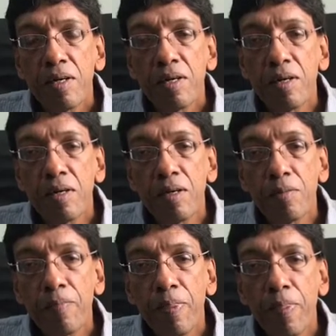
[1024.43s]

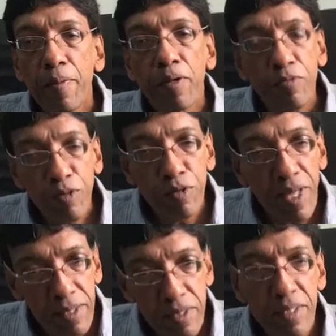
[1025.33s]
But of course,
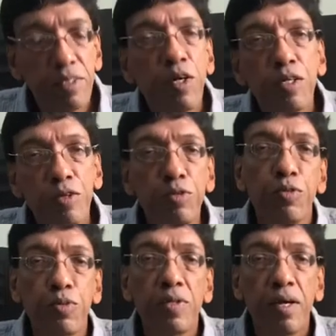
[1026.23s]
that is not
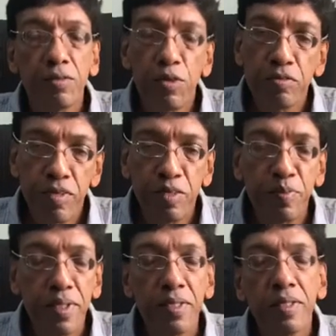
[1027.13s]
new. There's always
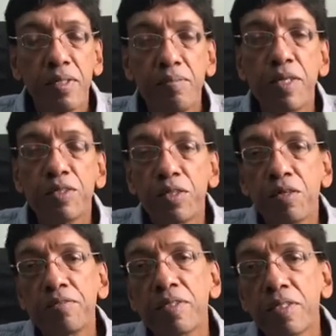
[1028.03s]
been a measure
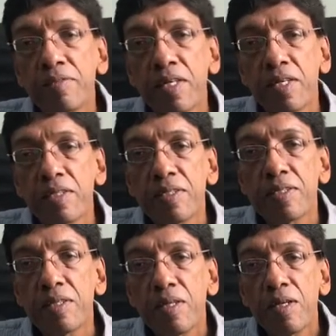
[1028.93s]
of surveillance.